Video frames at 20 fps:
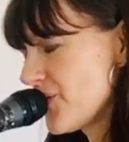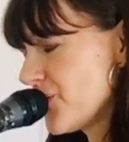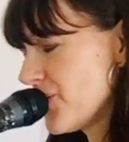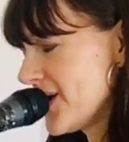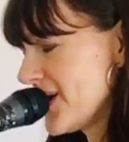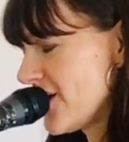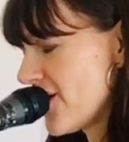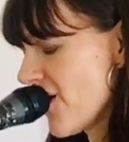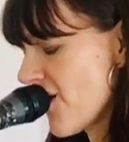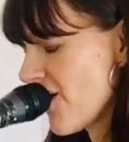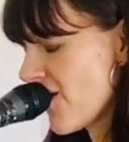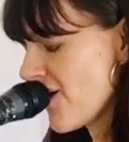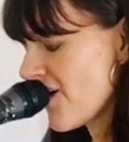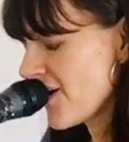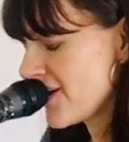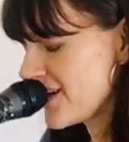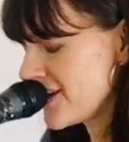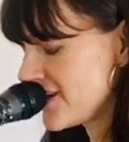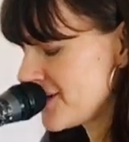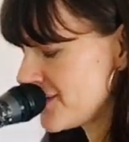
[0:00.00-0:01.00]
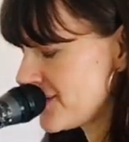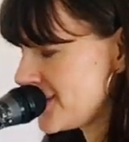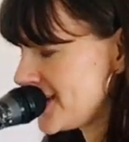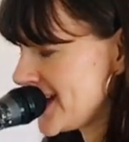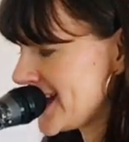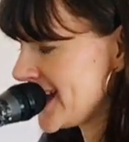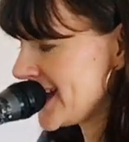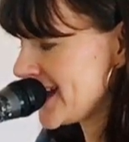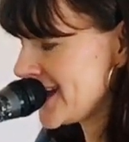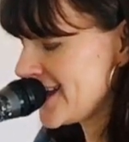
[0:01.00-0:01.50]
When autumn
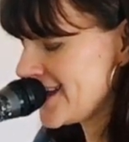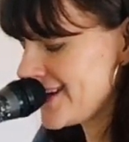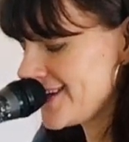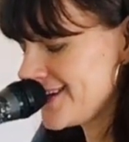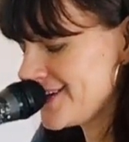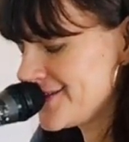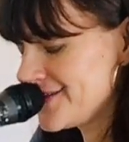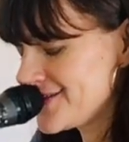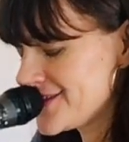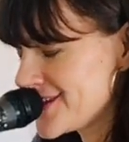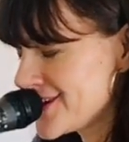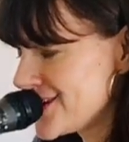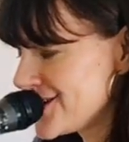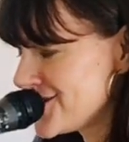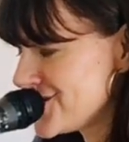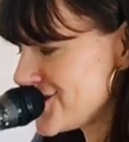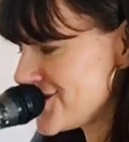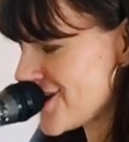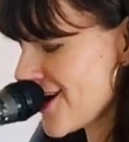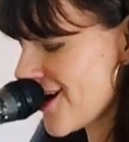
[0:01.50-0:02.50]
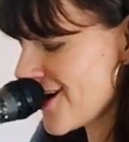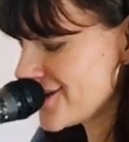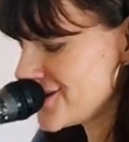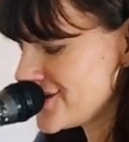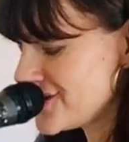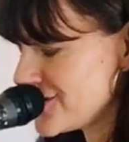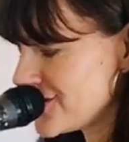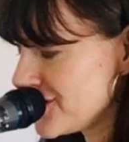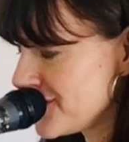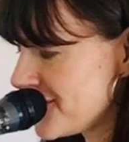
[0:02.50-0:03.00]
leaves start
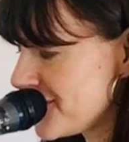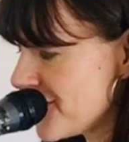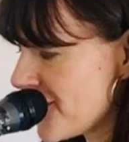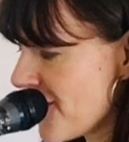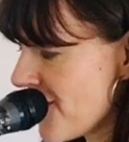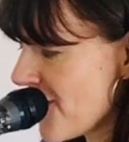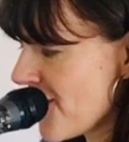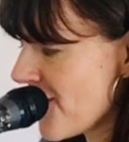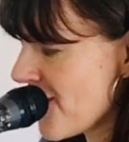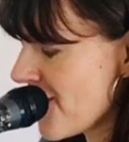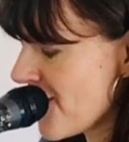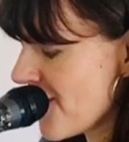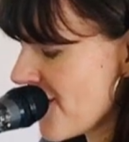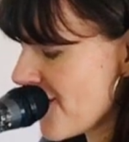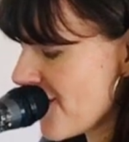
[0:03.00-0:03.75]
to fall,